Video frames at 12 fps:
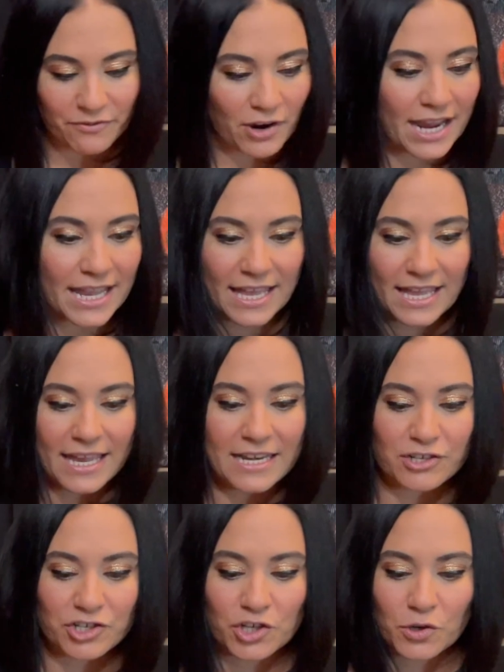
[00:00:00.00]
right in
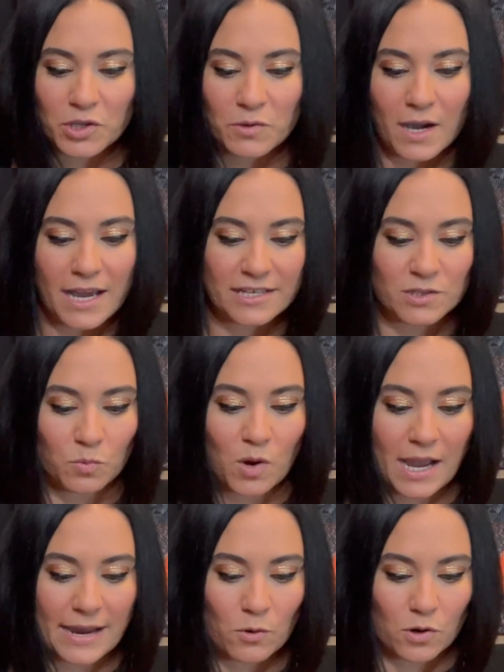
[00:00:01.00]
and show you guys
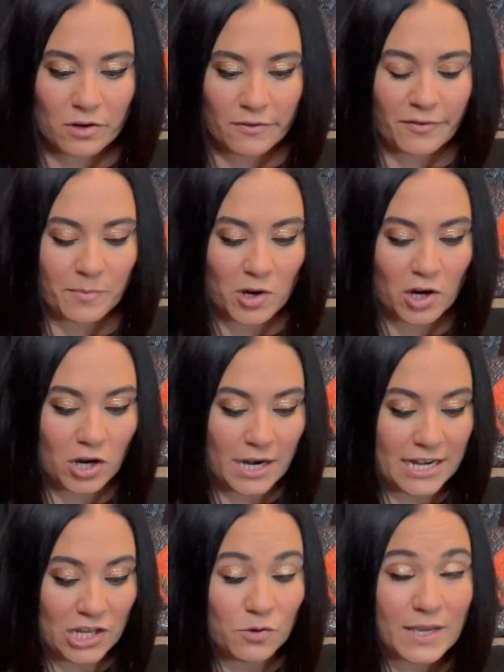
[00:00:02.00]
what I ordered from her.
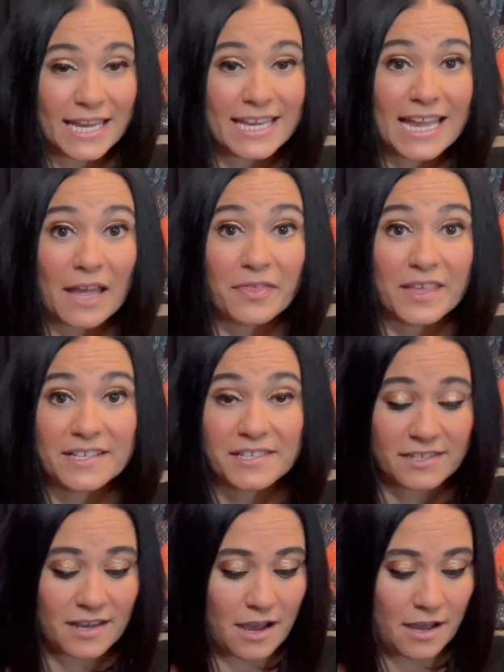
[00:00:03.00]
And you can get
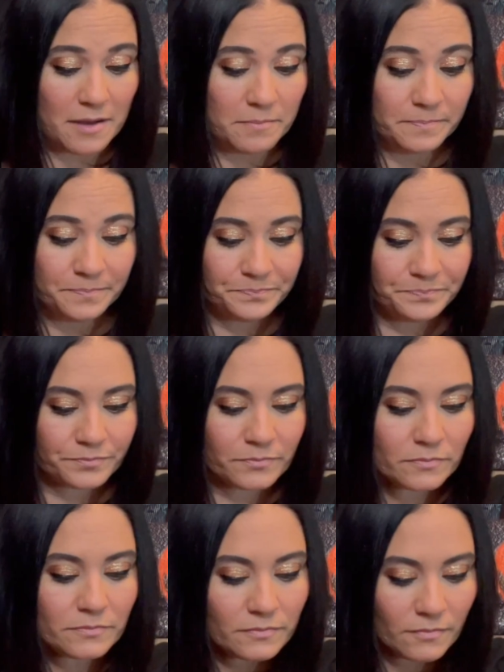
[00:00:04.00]
this, um,
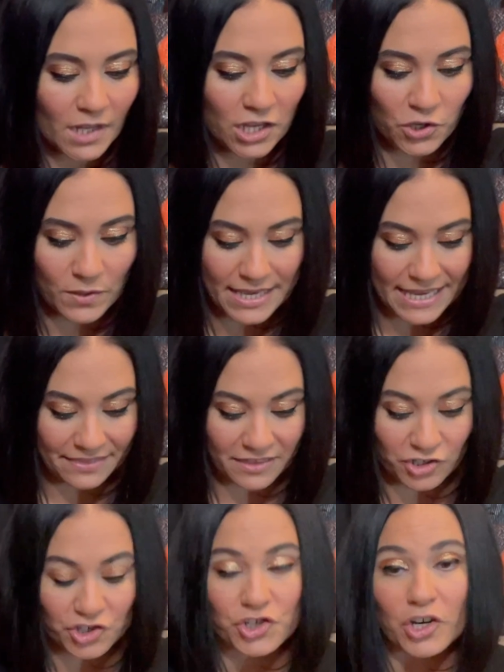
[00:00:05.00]
you can get
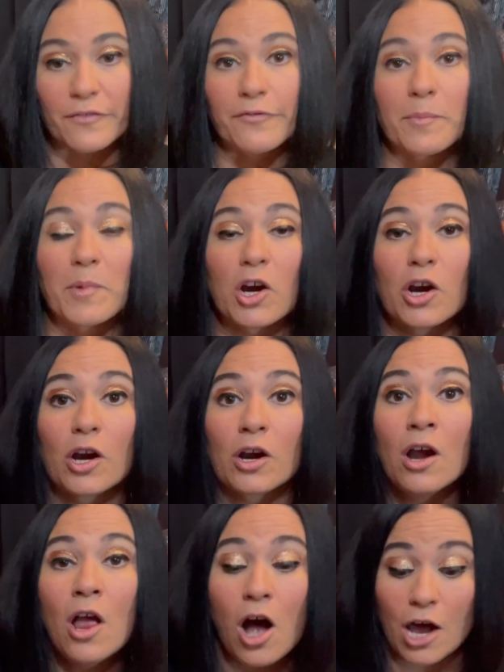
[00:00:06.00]
this shirt from
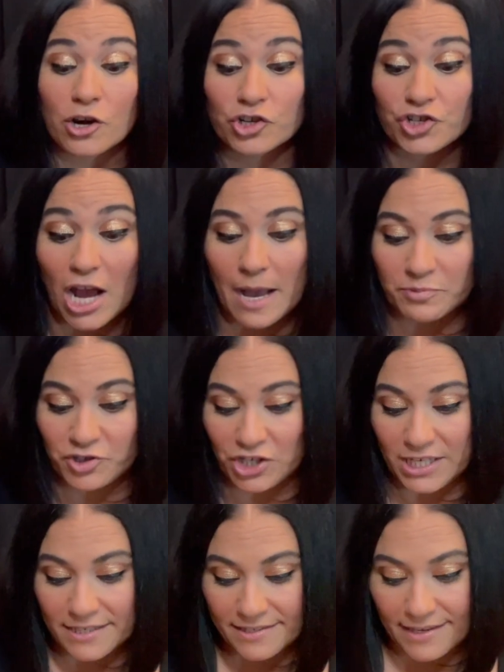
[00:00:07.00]
her on her shop.
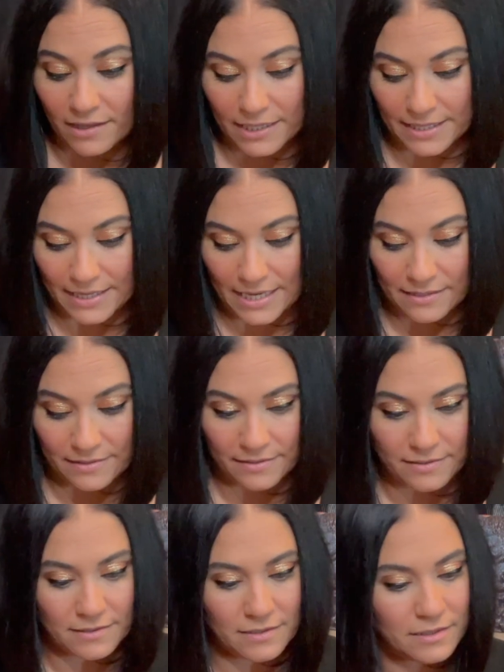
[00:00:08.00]
She is selling
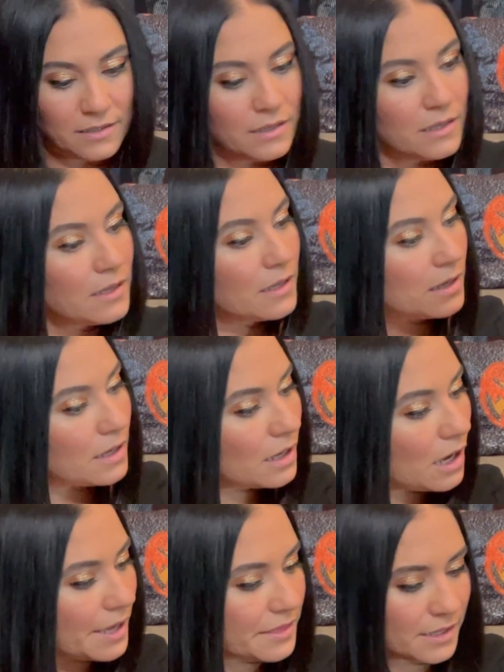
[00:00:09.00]
these.
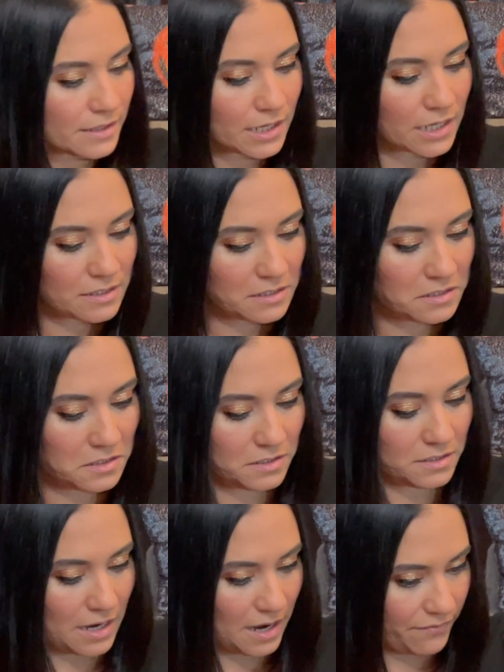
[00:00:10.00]
I think
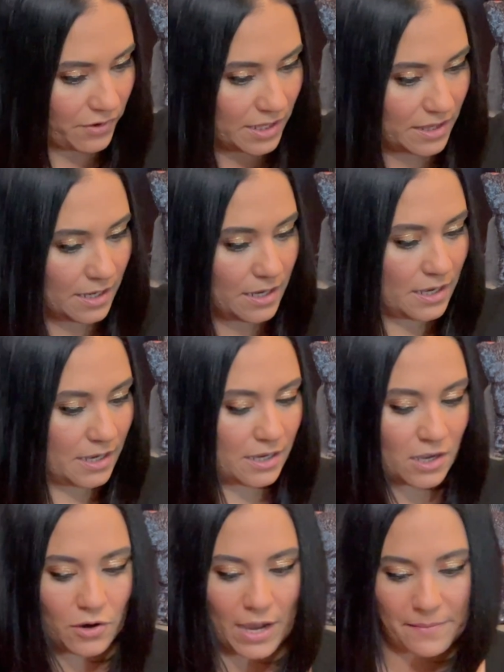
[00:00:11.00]
that's
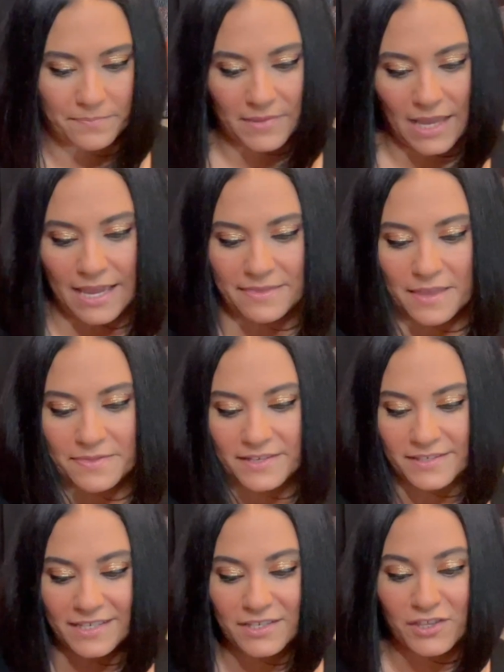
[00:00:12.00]
everything. Okay. And then
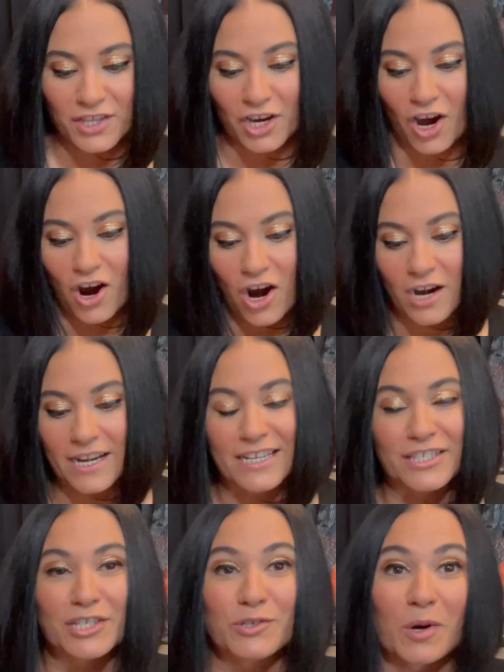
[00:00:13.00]
this is the card and
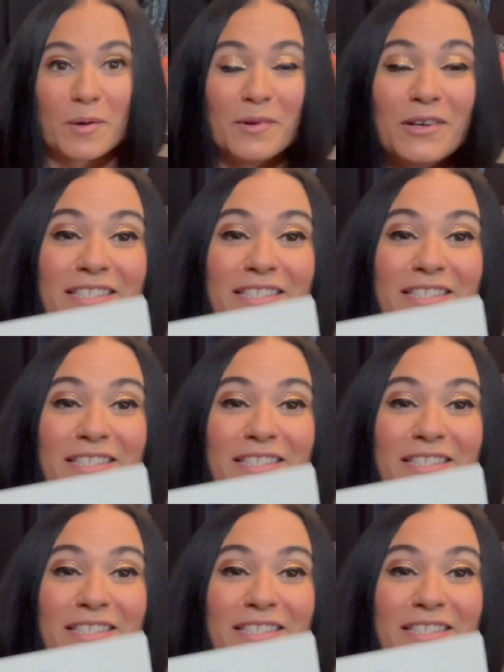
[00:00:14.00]
it's adorable.